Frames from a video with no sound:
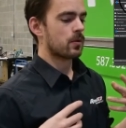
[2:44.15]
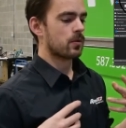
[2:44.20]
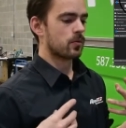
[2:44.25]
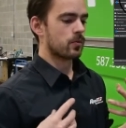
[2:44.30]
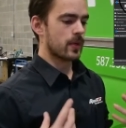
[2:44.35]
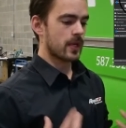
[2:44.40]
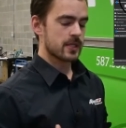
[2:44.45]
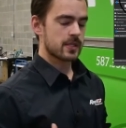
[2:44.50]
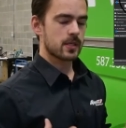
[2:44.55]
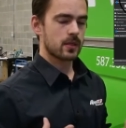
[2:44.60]

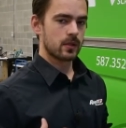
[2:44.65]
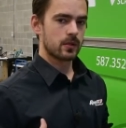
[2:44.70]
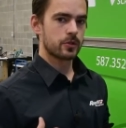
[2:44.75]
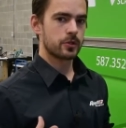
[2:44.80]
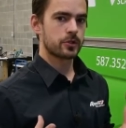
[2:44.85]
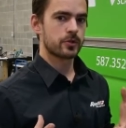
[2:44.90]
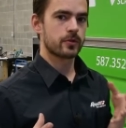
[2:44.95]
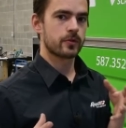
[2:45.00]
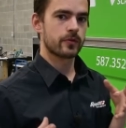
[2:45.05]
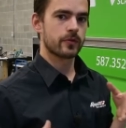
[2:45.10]

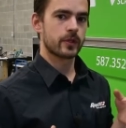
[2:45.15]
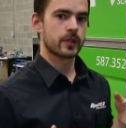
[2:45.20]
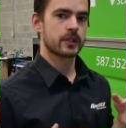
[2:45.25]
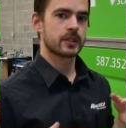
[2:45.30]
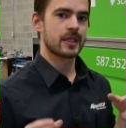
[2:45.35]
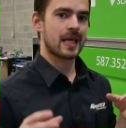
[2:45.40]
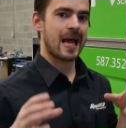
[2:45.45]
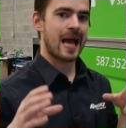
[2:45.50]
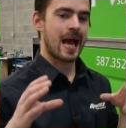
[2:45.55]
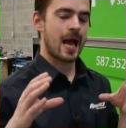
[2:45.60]
Resolution refers
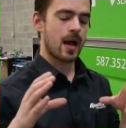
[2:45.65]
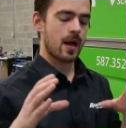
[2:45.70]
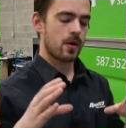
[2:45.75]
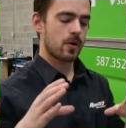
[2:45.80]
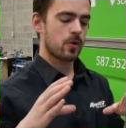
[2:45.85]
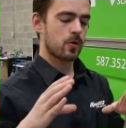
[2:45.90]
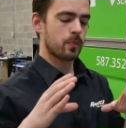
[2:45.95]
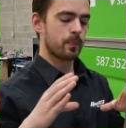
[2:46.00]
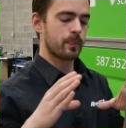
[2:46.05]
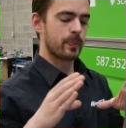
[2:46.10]
to
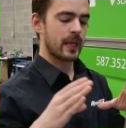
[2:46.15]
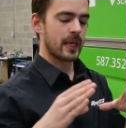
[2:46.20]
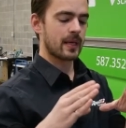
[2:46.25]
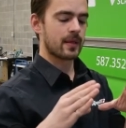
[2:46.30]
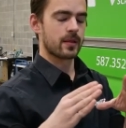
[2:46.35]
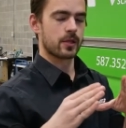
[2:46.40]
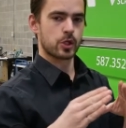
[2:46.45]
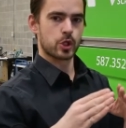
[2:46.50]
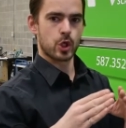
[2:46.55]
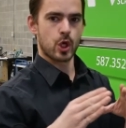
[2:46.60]
how
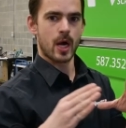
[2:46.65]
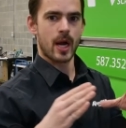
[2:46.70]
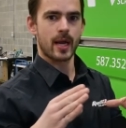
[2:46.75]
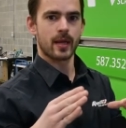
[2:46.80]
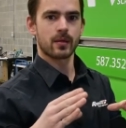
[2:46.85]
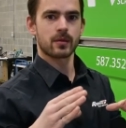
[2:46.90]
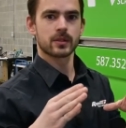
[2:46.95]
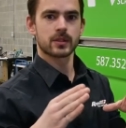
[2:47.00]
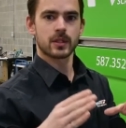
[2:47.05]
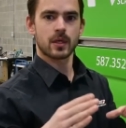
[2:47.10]
big the
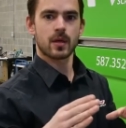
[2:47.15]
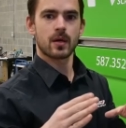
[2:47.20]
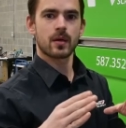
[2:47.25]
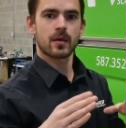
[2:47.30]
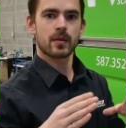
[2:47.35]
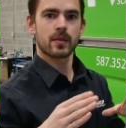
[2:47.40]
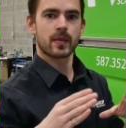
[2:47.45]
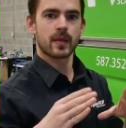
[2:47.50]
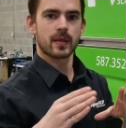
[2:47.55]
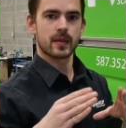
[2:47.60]
triangles are
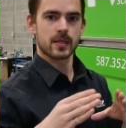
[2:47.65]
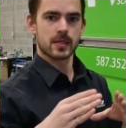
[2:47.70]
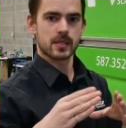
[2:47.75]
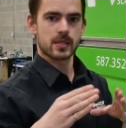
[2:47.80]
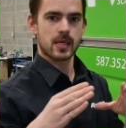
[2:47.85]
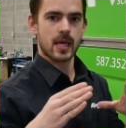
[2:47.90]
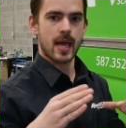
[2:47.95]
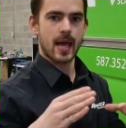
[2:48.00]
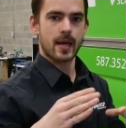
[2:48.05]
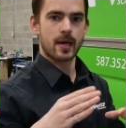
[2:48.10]
that the
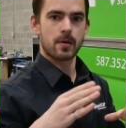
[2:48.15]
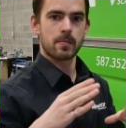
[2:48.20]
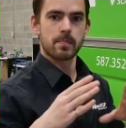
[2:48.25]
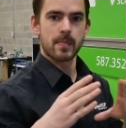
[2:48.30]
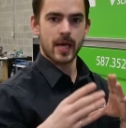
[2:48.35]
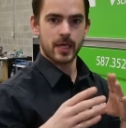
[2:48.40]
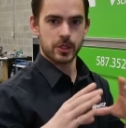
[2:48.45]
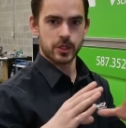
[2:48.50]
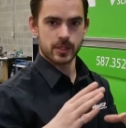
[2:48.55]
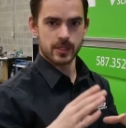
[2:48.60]
scanner
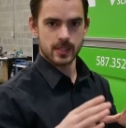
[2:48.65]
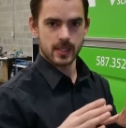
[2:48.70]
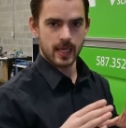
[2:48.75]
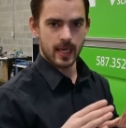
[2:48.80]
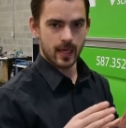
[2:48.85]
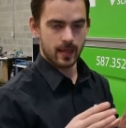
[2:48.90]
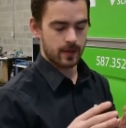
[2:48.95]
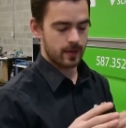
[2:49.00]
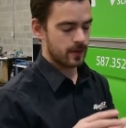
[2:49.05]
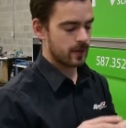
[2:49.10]
meshes
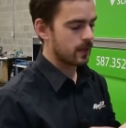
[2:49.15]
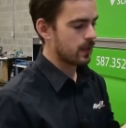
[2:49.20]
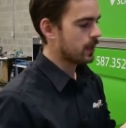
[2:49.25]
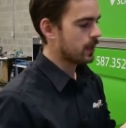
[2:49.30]
together.